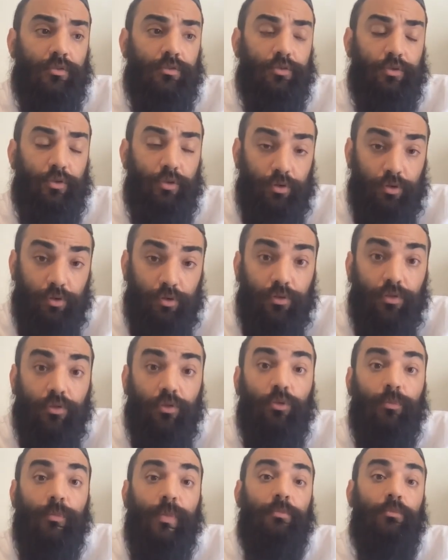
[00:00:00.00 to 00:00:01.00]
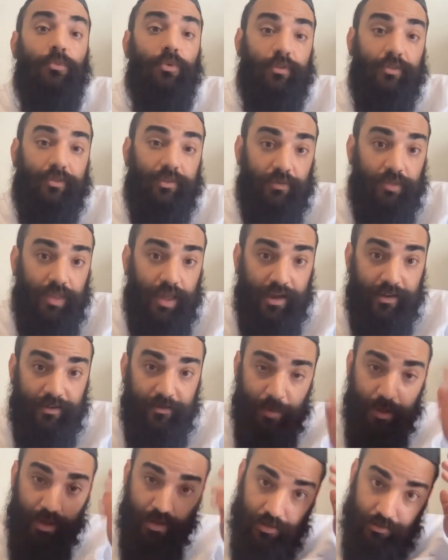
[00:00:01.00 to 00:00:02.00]
for the remembrance of the
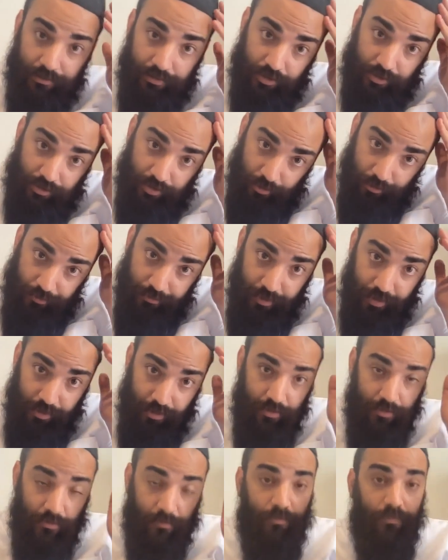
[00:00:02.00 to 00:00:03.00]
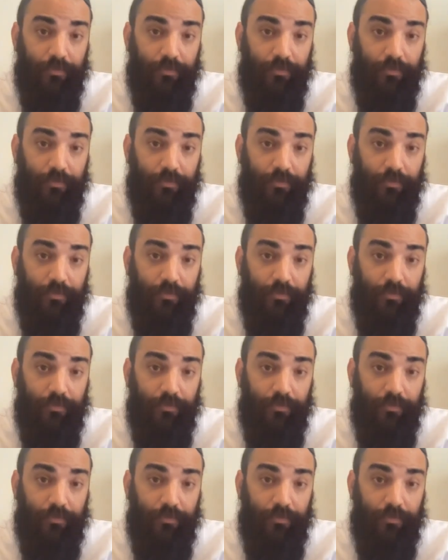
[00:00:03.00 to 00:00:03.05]
aspect of the shofar